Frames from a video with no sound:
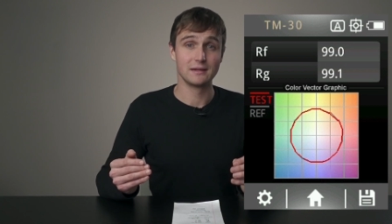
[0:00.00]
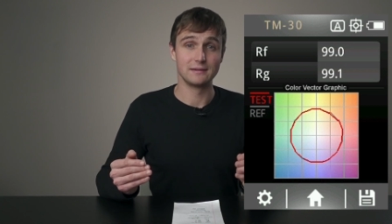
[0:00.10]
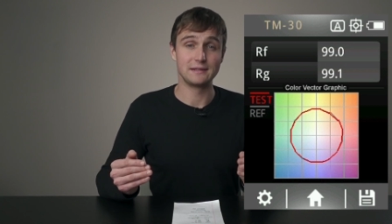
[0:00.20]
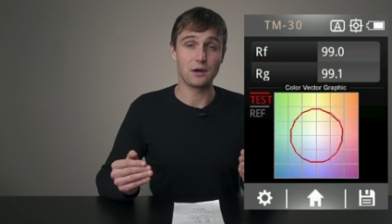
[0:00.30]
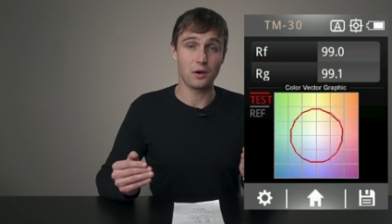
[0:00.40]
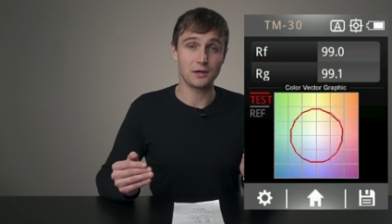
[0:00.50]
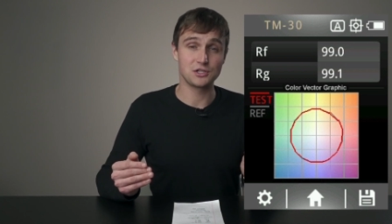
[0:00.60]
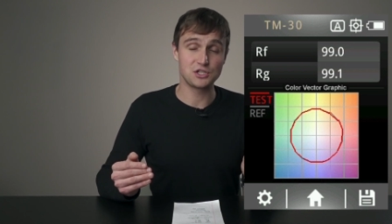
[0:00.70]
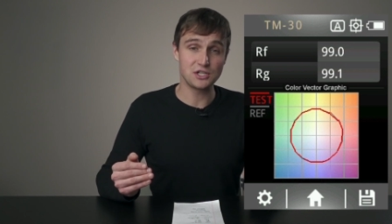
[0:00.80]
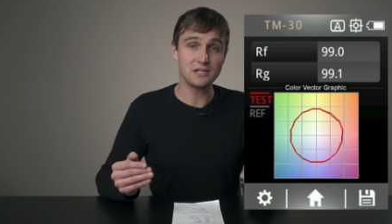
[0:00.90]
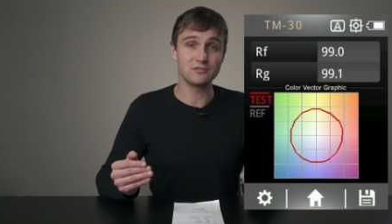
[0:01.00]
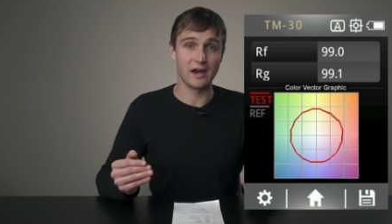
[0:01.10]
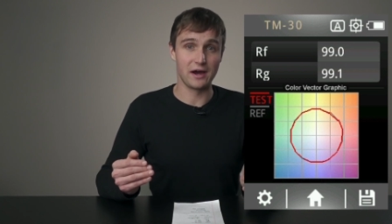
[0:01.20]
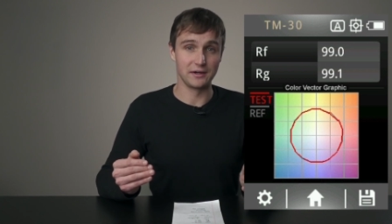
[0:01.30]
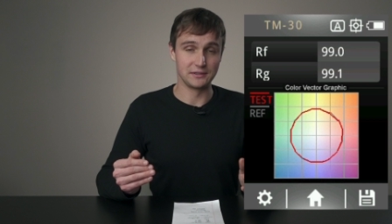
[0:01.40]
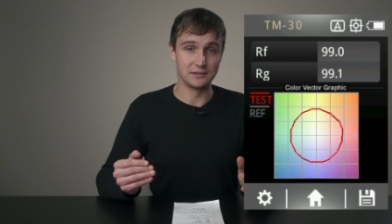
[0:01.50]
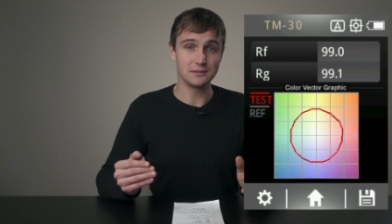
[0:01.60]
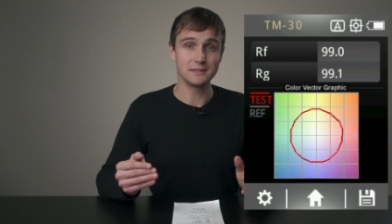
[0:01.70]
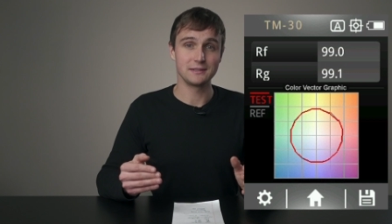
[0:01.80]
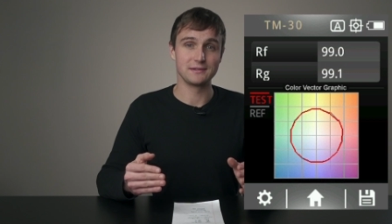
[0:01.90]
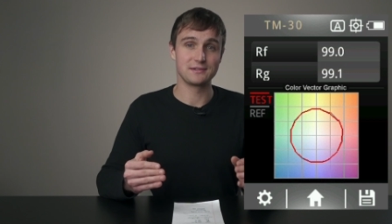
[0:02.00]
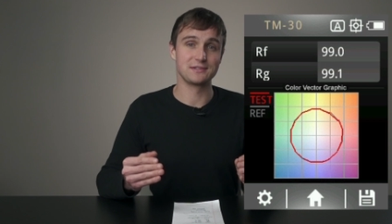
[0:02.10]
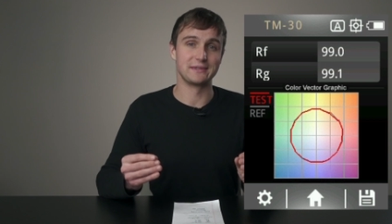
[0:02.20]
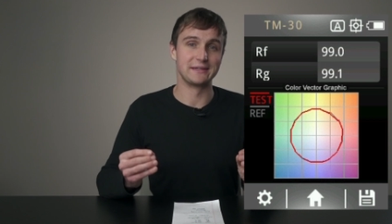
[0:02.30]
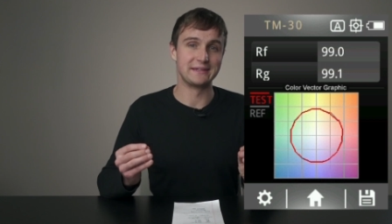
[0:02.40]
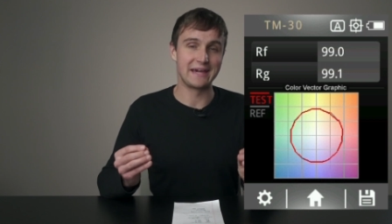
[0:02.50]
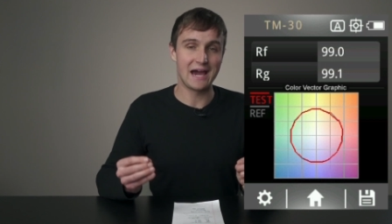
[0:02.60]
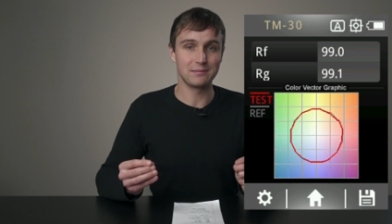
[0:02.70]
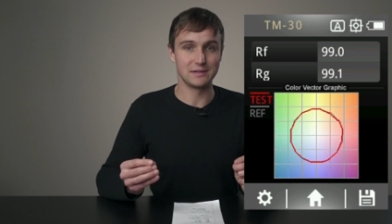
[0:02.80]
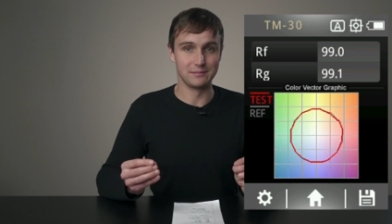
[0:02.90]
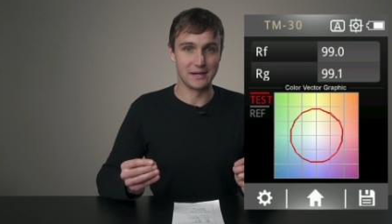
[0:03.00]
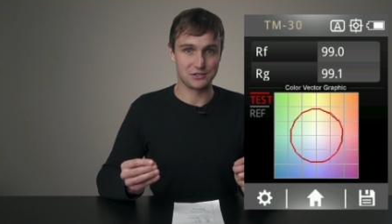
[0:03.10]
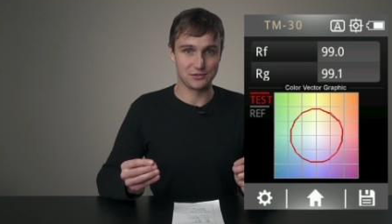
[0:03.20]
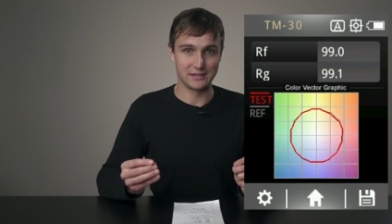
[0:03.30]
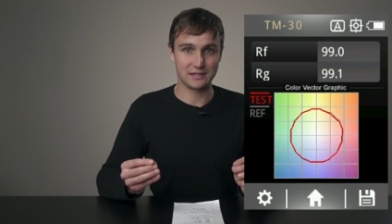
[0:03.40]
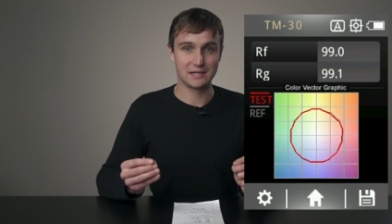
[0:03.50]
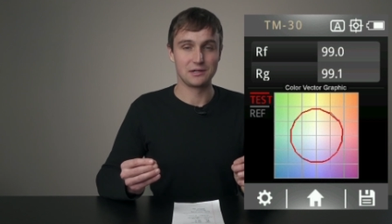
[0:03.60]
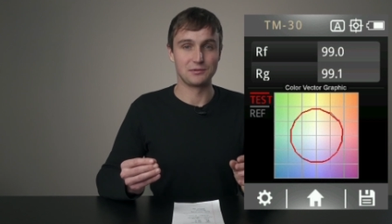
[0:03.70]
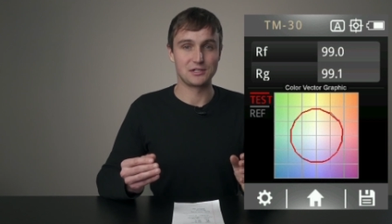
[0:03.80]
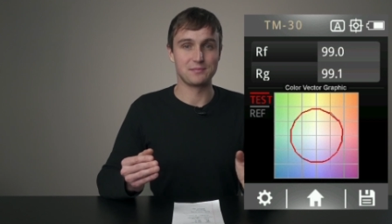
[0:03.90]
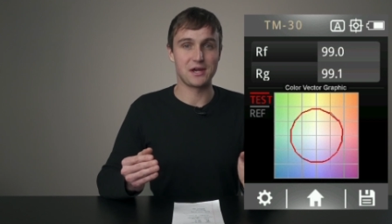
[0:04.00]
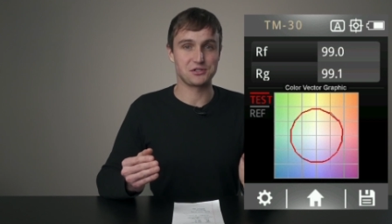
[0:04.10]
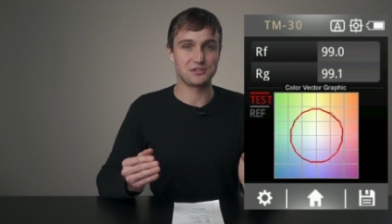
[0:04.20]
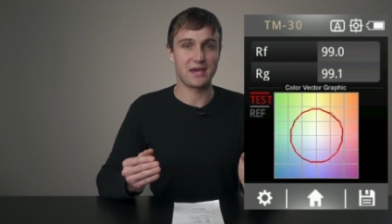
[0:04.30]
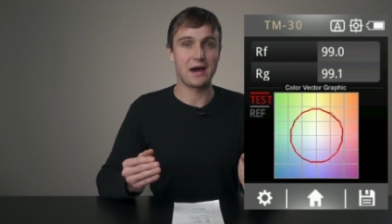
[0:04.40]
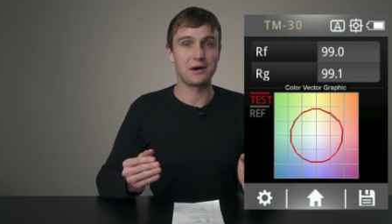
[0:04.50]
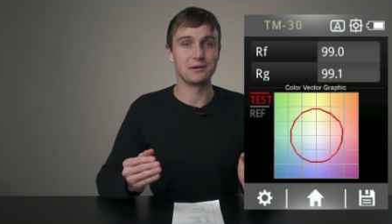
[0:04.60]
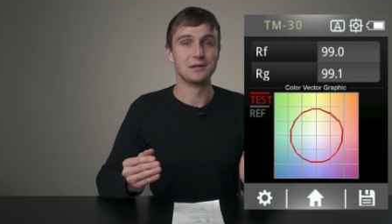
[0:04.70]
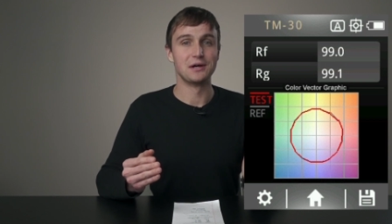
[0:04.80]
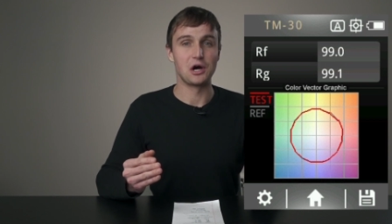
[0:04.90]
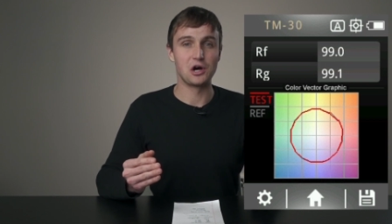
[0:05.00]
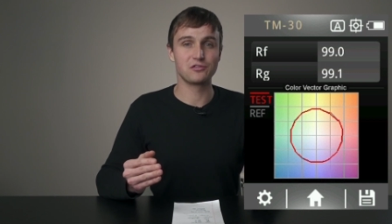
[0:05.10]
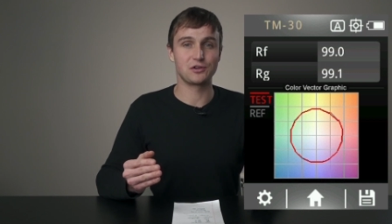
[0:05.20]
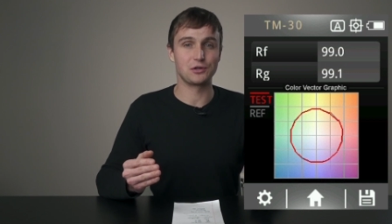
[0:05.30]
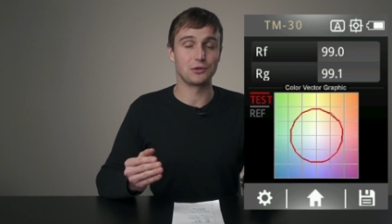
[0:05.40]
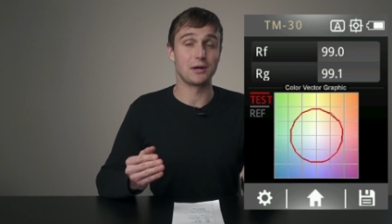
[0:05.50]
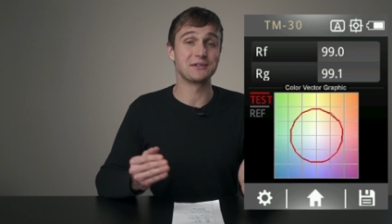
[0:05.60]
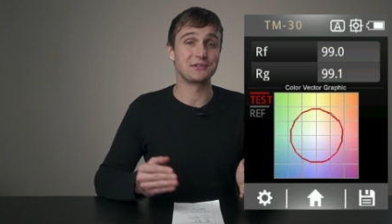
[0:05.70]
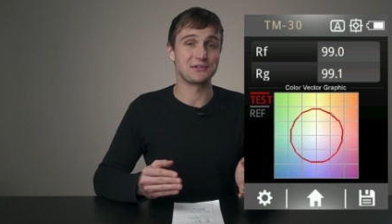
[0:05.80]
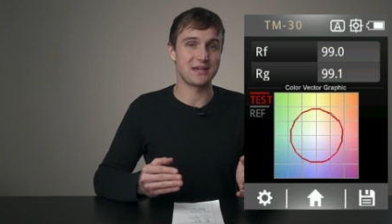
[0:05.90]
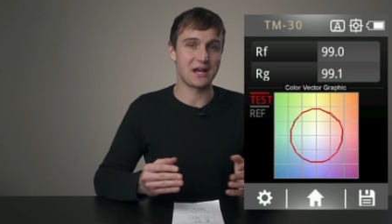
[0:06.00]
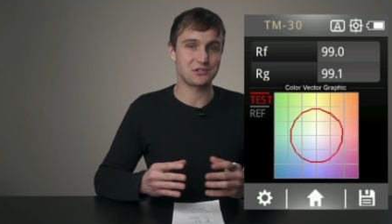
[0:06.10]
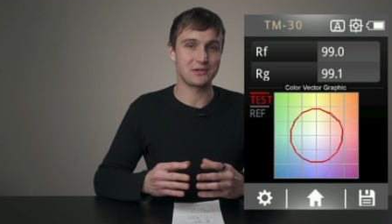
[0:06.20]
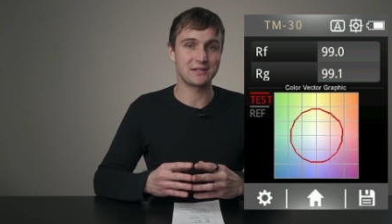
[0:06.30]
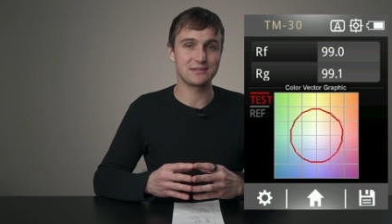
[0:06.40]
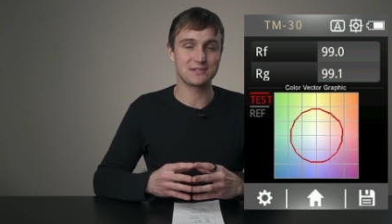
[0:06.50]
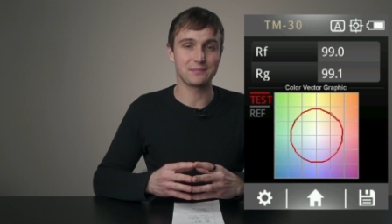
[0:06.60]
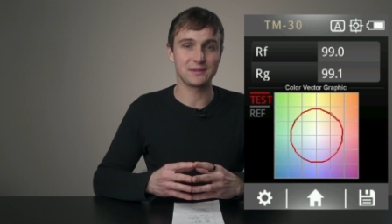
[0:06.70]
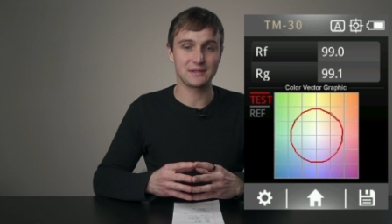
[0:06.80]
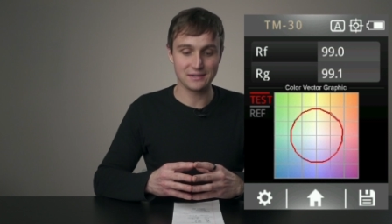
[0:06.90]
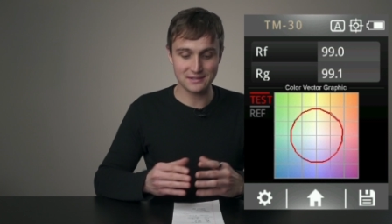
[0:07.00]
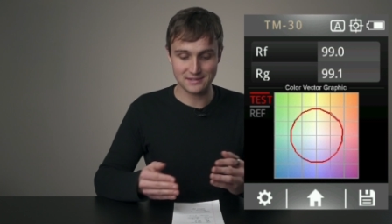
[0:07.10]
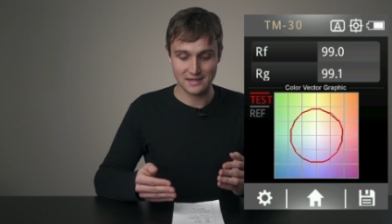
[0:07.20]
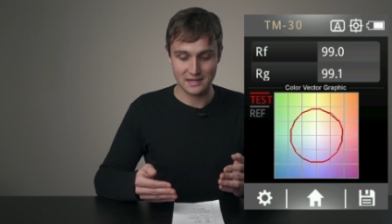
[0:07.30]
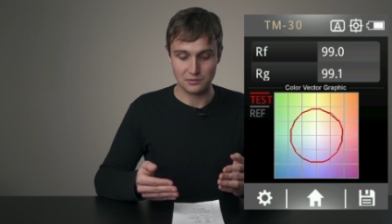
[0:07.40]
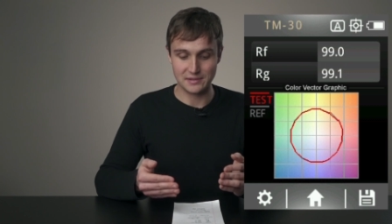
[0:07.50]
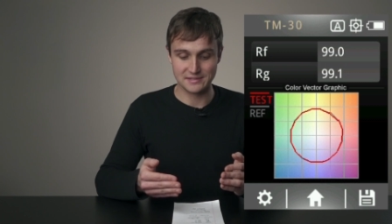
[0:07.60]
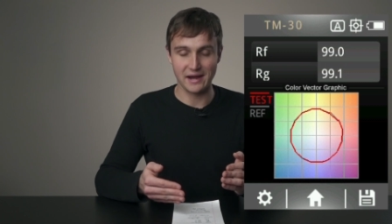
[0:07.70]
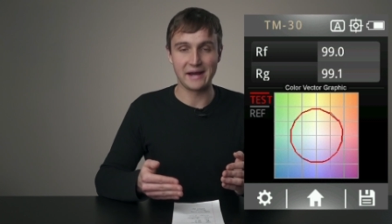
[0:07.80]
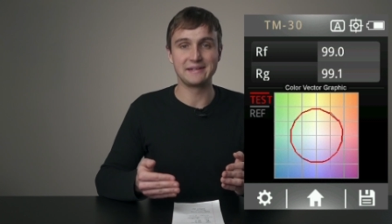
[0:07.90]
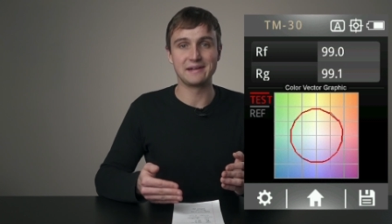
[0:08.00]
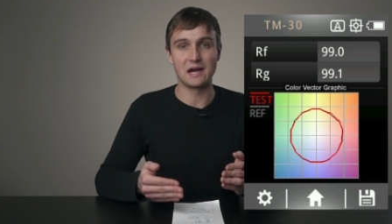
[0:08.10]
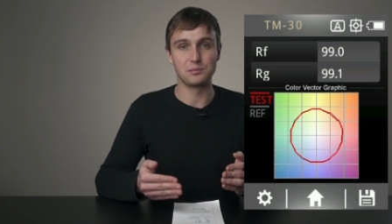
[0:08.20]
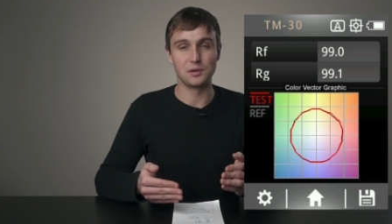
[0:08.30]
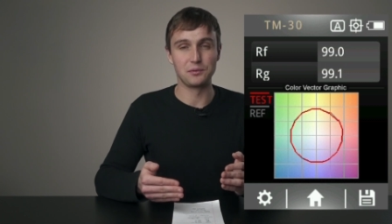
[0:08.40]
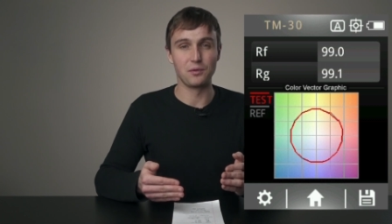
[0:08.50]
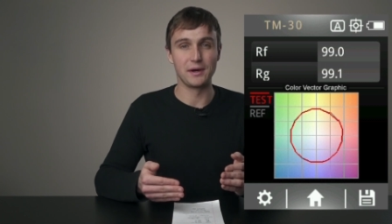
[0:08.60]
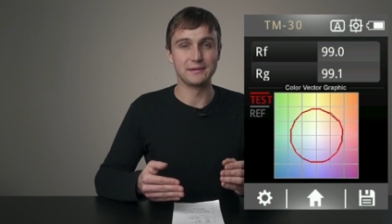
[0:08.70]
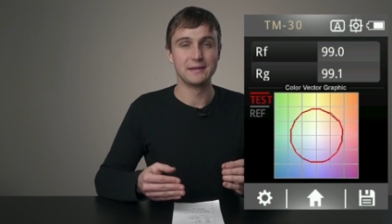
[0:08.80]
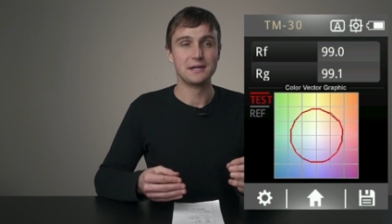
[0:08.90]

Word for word: The RG value, this is the gamut metric, which measures how over or under saturated something is, was 99.1,